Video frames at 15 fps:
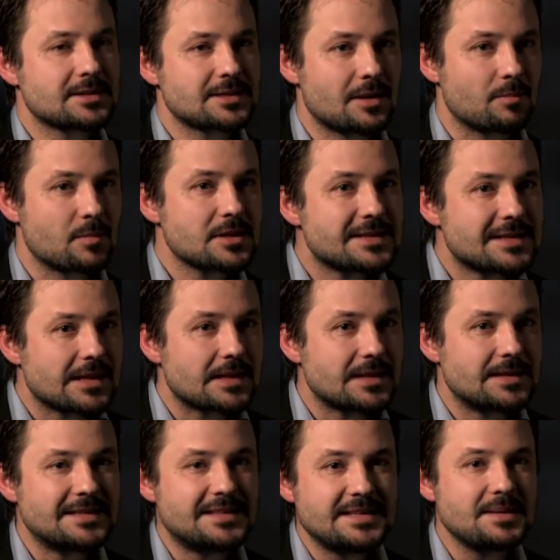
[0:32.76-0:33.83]
some
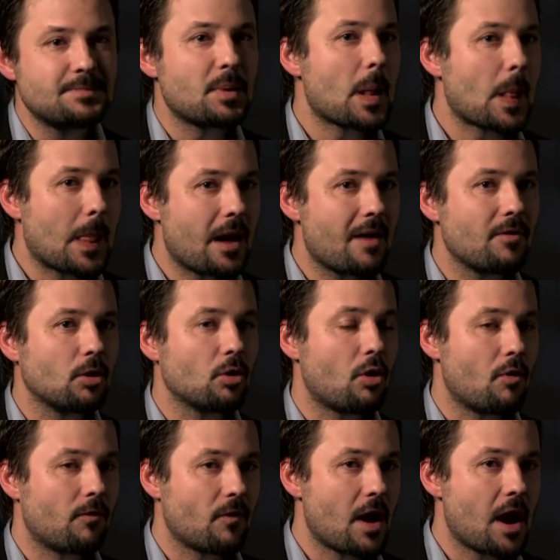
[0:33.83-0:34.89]
deep level
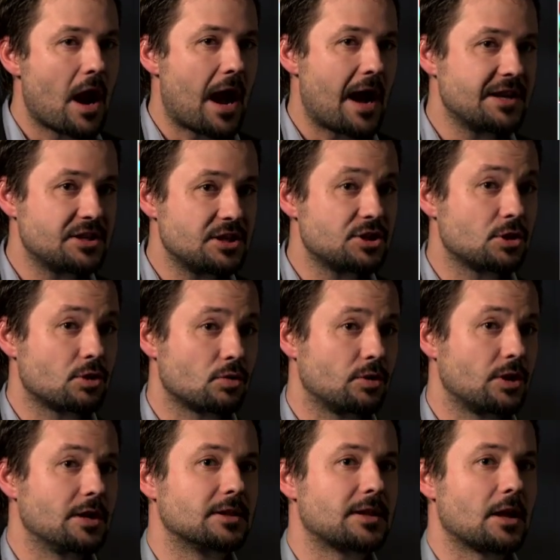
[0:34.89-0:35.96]
of IT
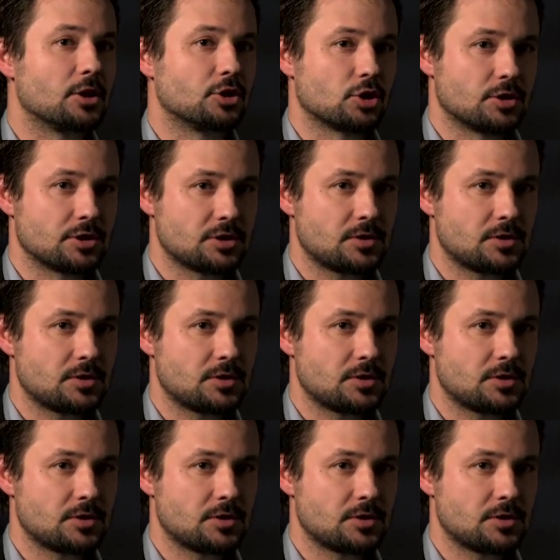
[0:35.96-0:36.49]
security intelligence.